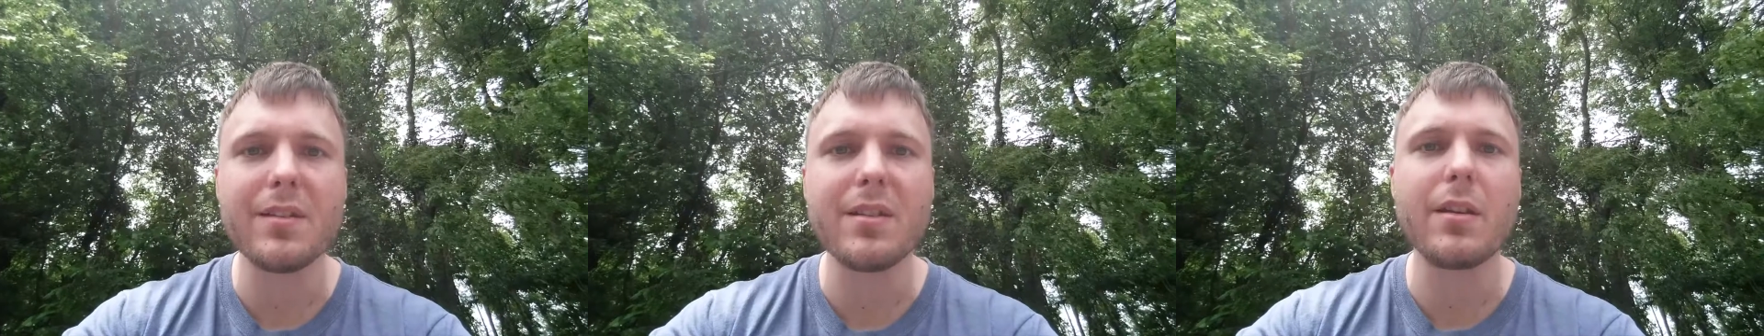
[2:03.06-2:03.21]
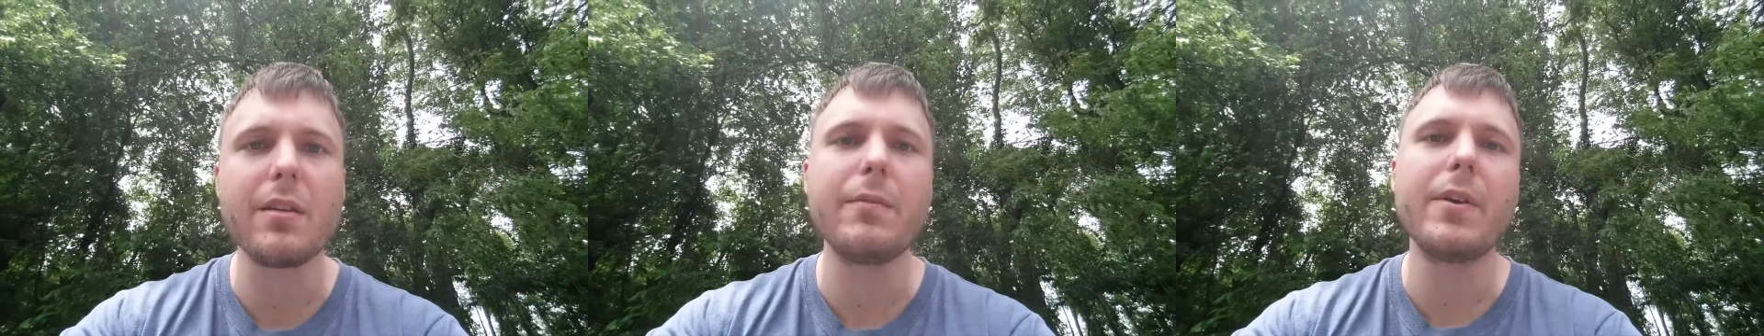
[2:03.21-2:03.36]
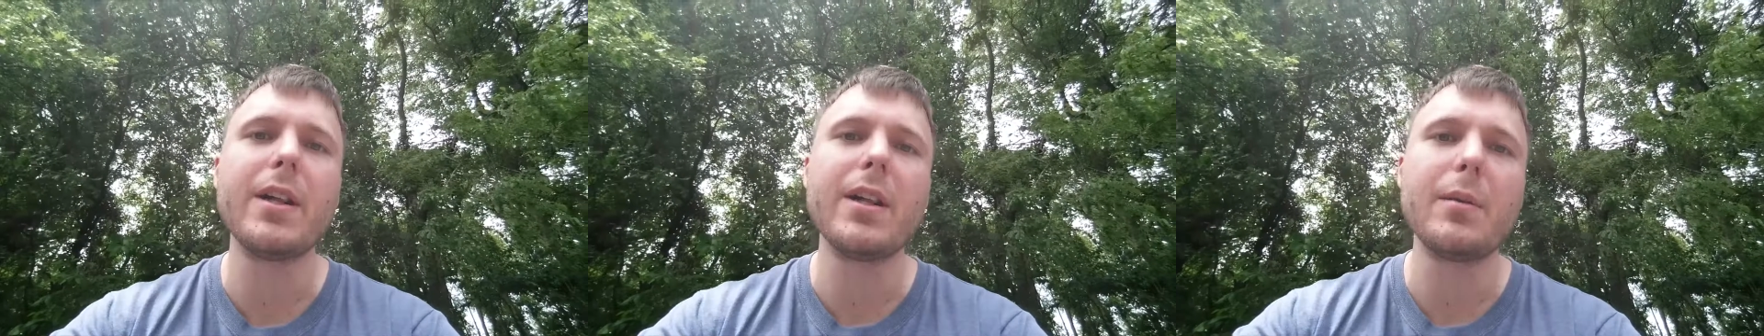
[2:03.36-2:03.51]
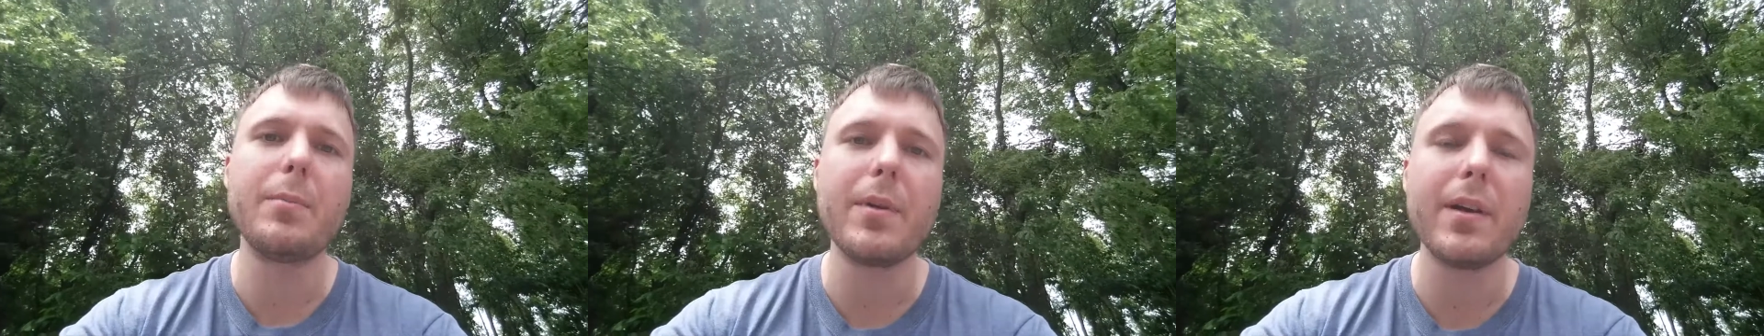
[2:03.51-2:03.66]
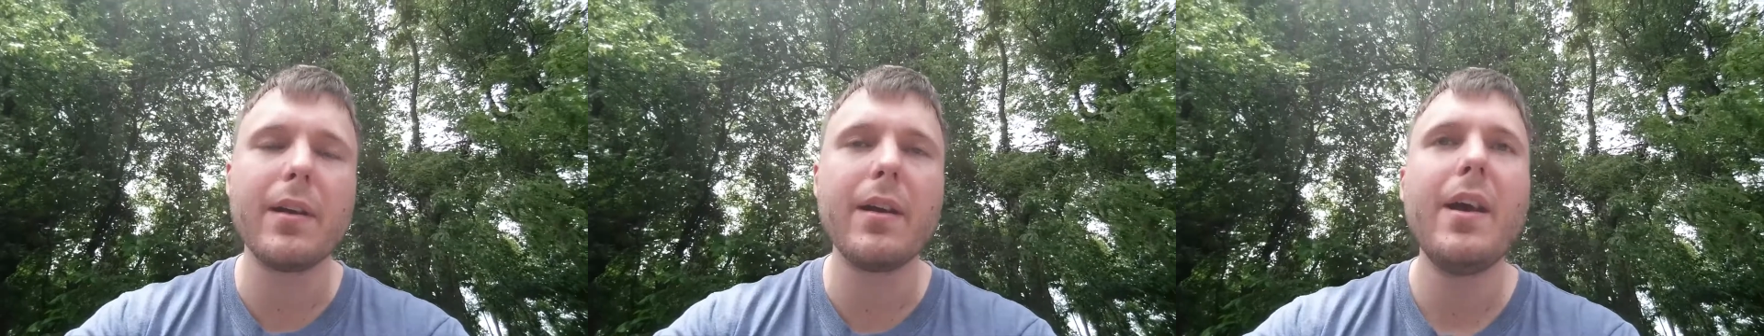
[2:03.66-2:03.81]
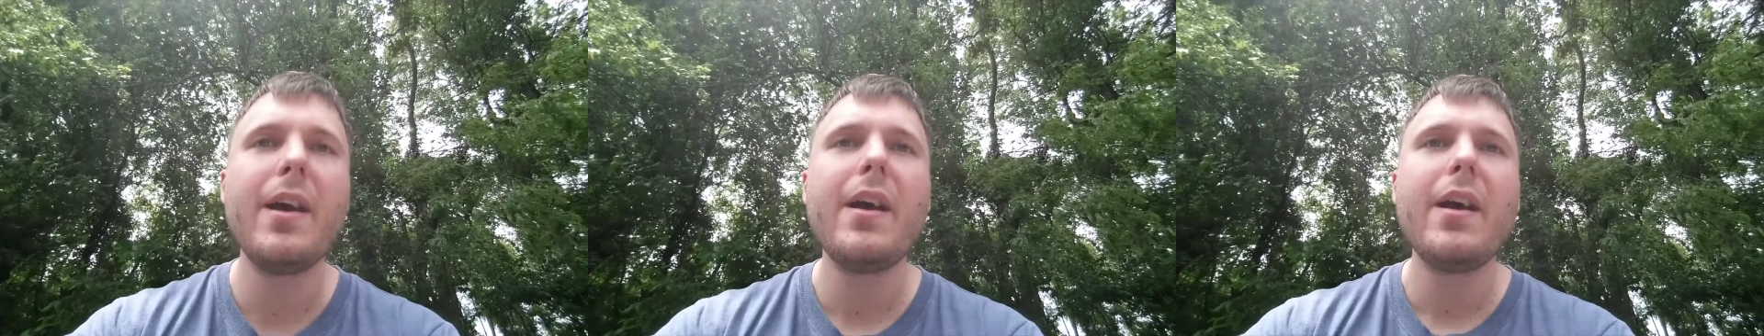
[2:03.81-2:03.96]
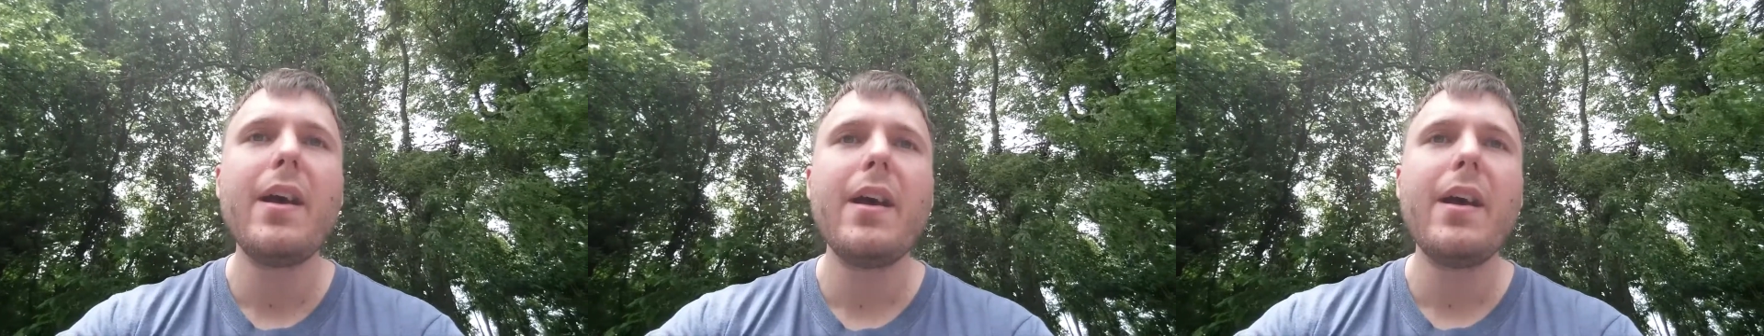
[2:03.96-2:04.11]
as a developer.
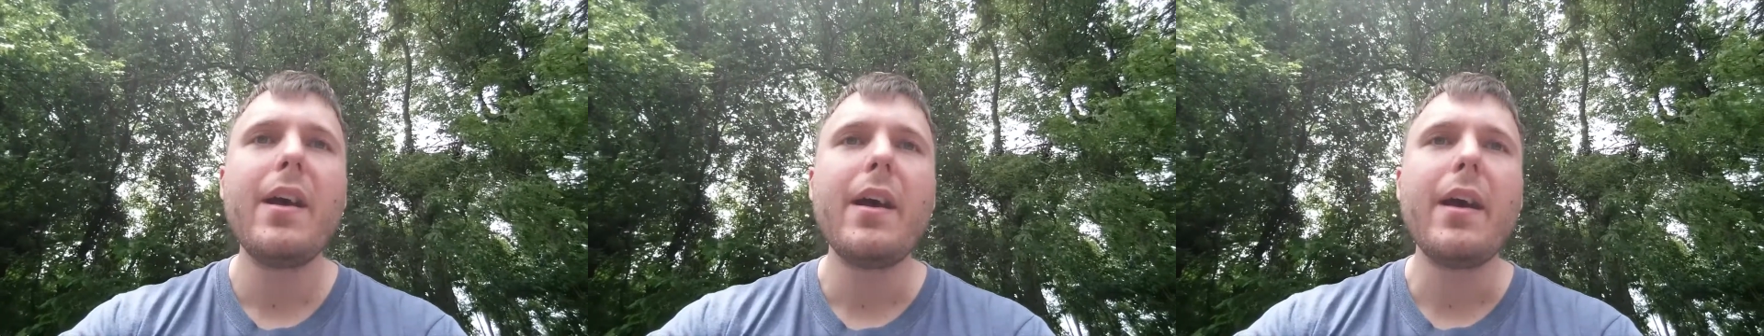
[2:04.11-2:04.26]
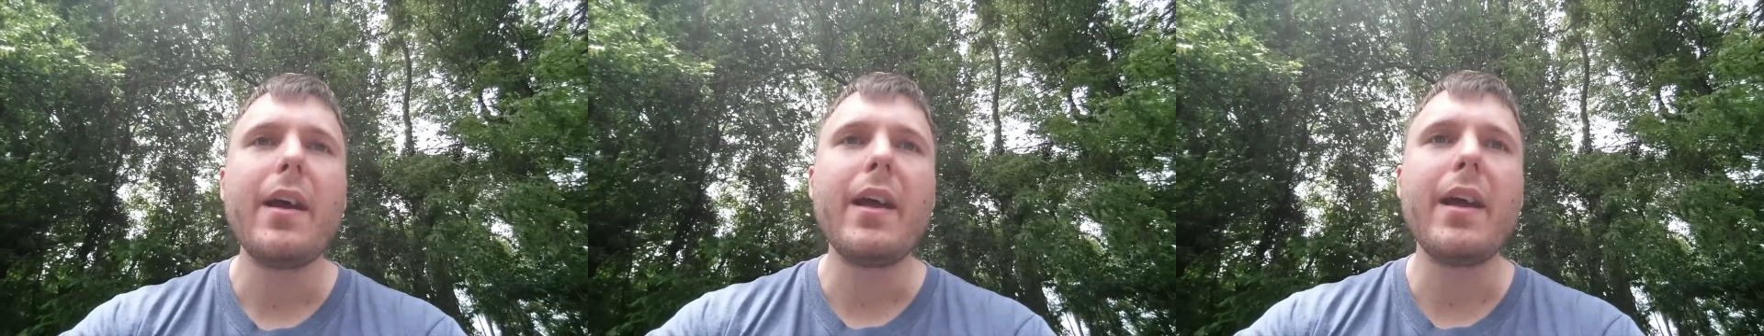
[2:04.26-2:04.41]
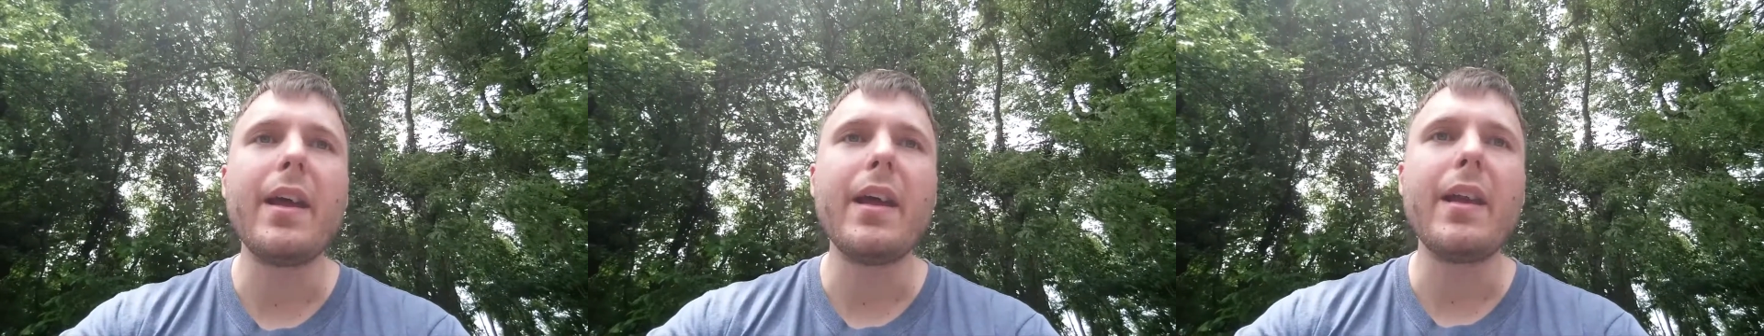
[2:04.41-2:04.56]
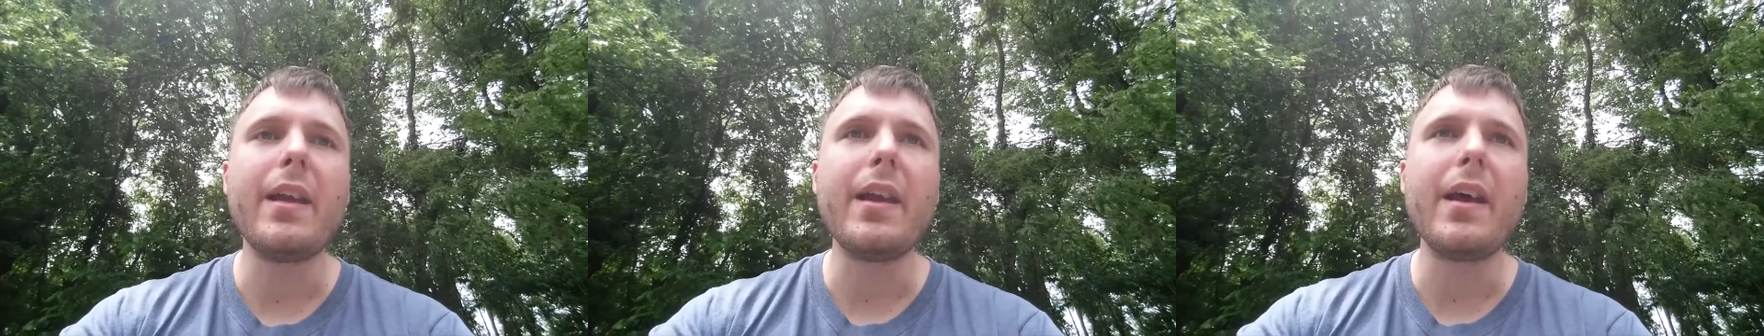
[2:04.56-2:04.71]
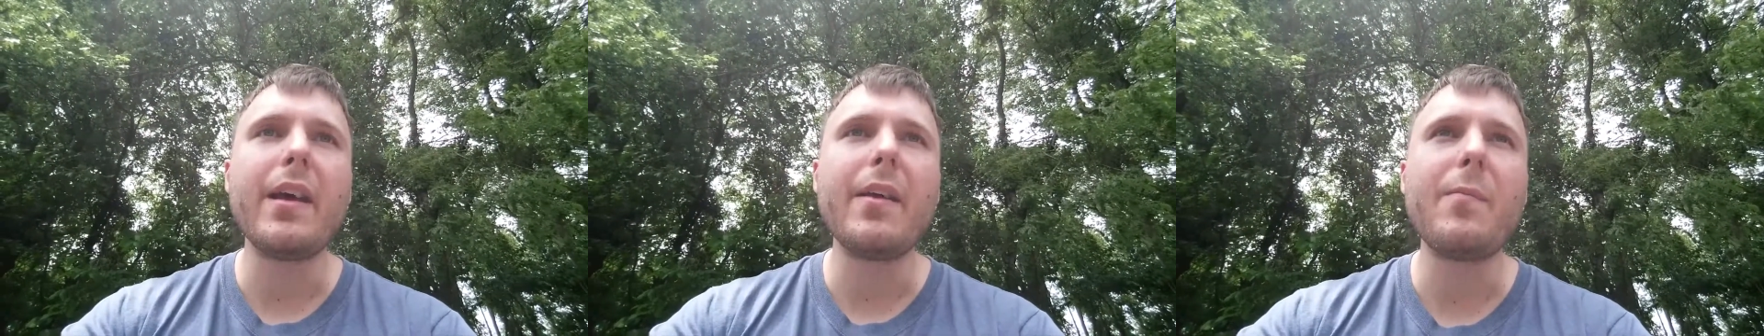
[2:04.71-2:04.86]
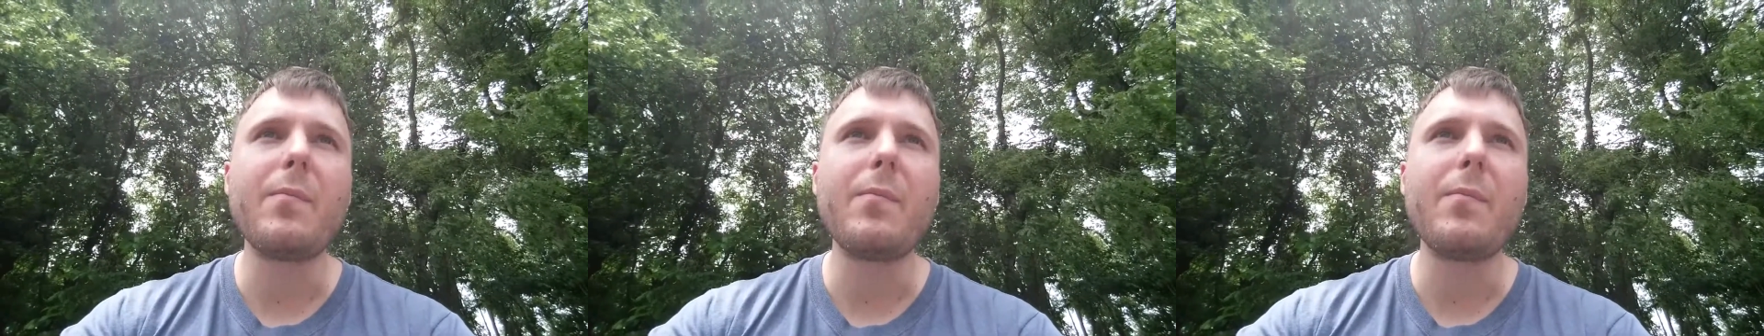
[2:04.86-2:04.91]
And